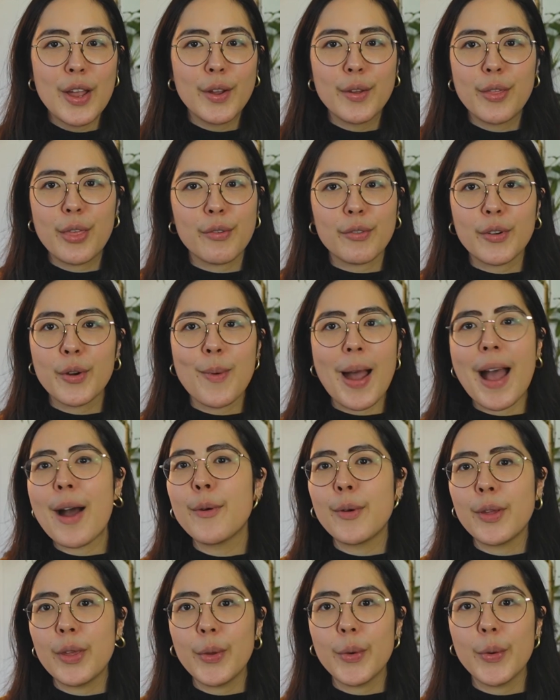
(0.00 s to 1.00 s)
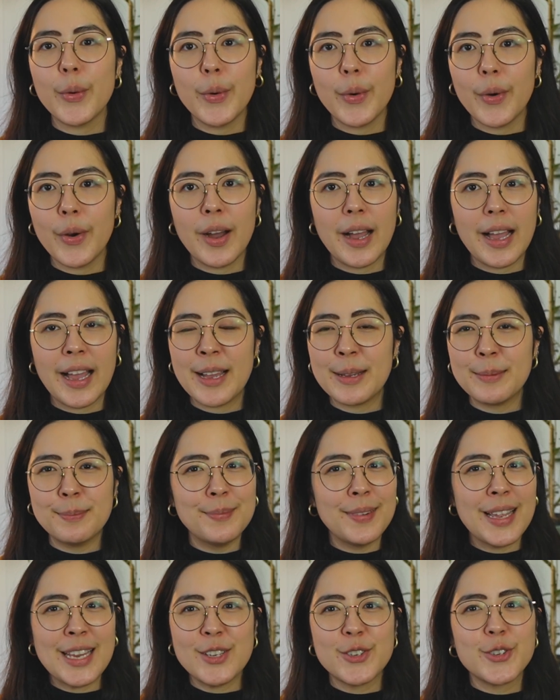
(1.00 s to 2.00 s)
throughout your
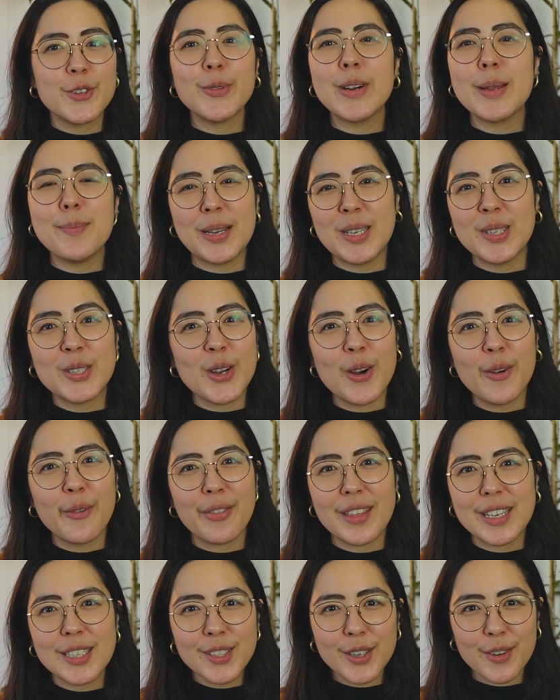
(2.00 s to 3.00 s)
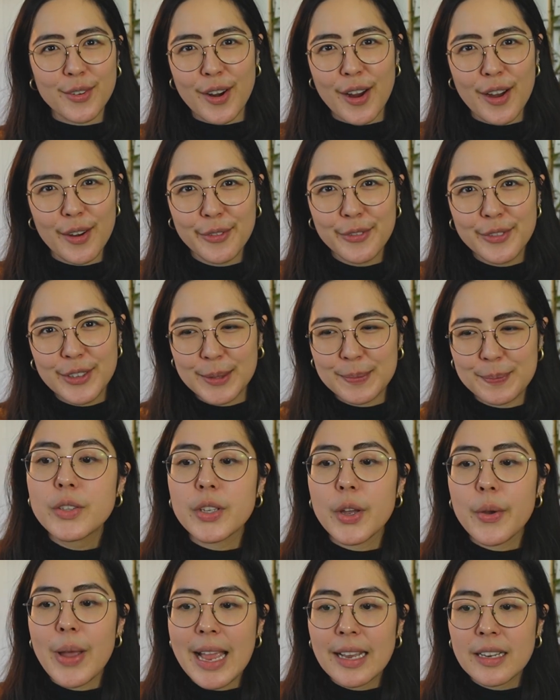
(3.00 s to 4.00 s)
enjoyment of this craft.
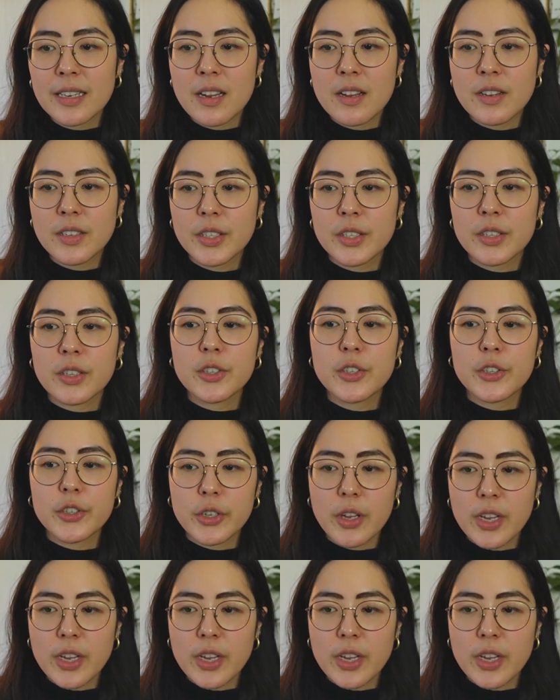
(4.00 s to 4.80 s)
So Ellen asked, should